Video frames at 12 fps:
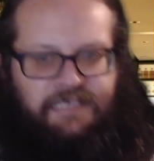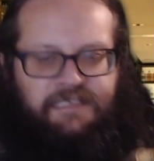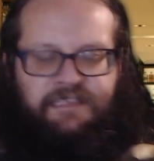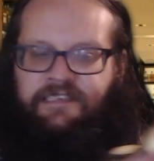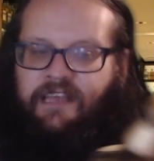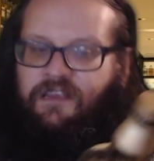
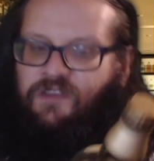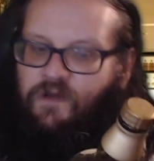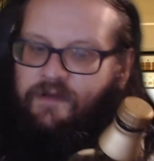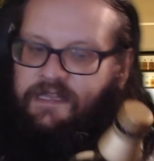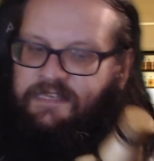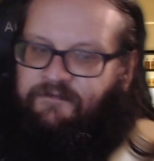the
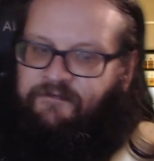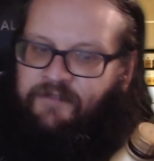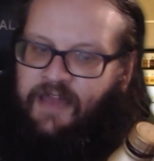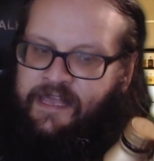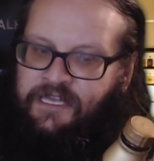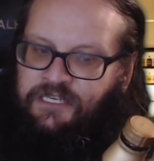Suntory's
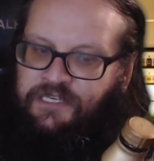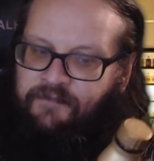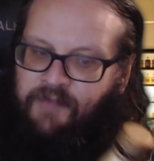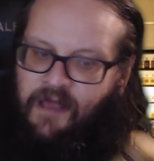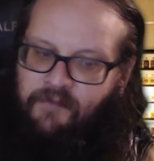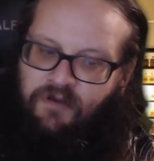
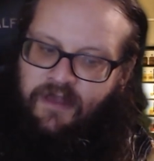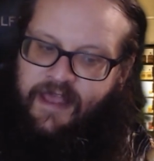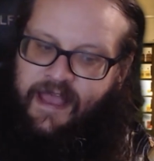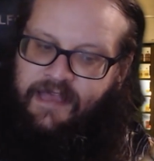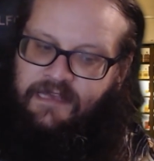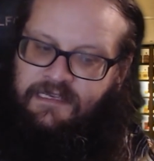flagship
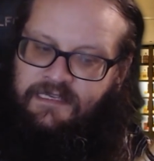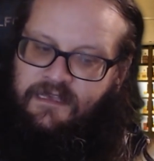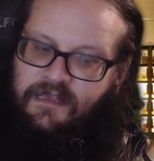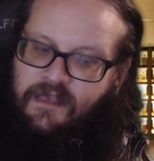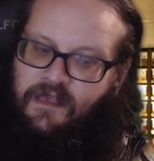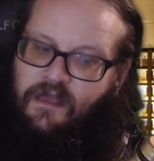brand
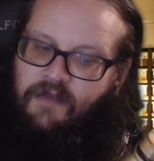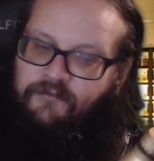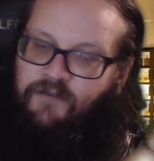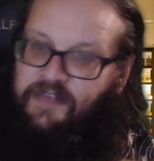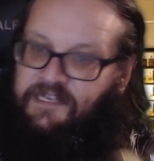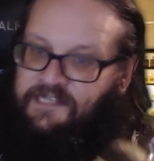
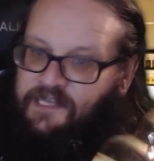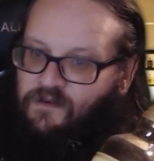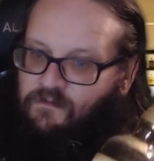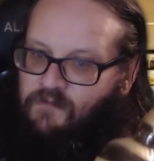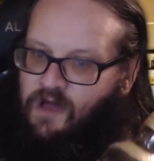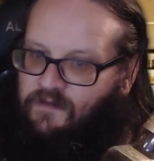for their single
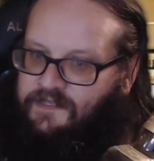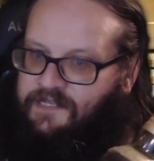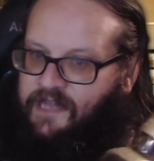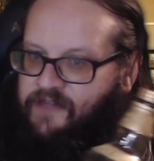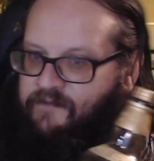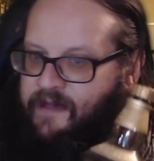malts.
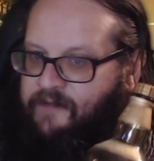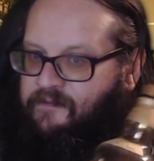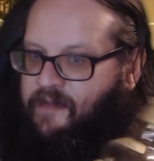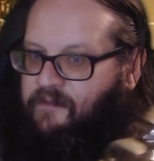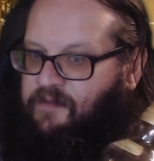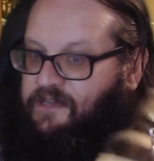Now you may
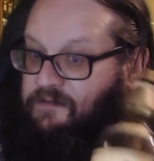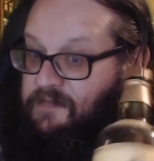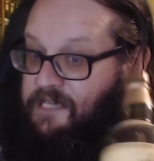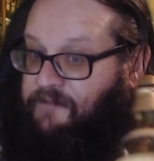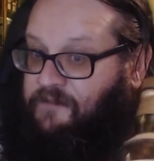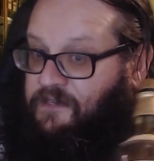remember this was
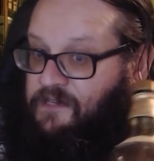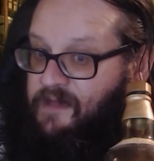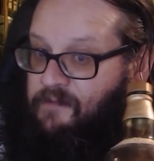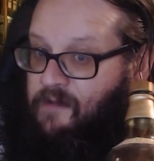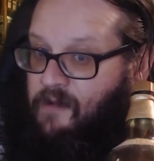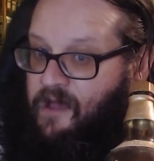gifted to me
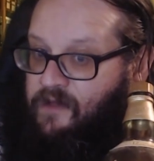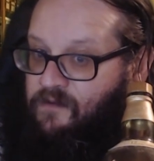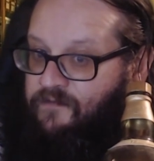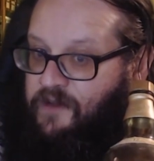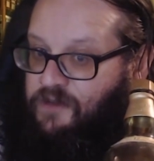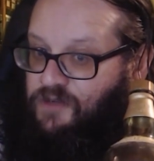by my good
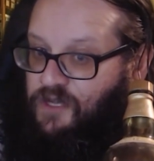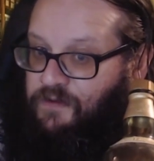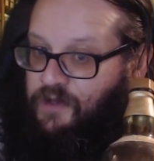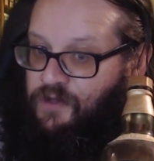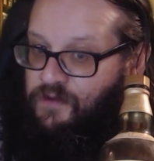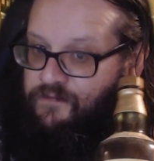friend
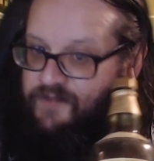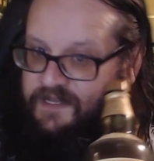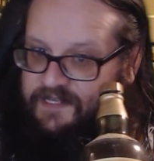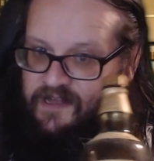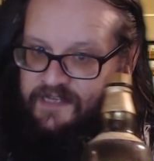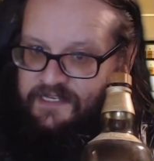Joshua, who
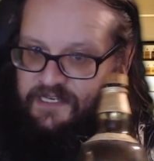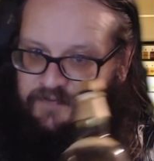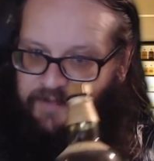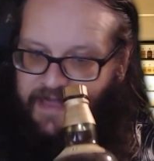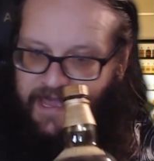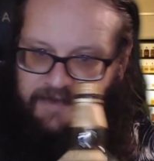resides in
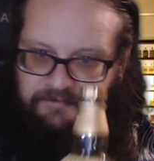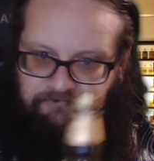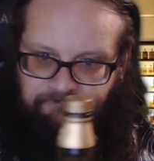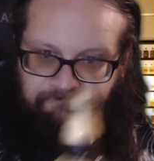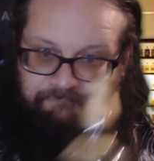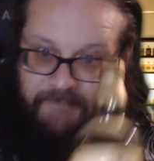Japan.
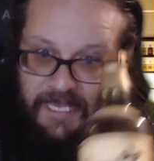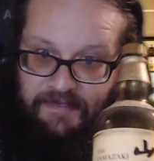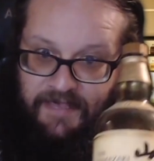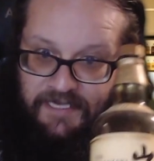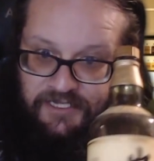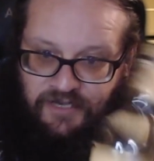
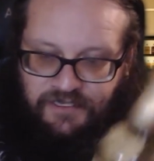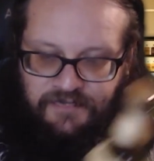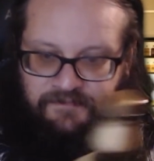Thanks, Josh.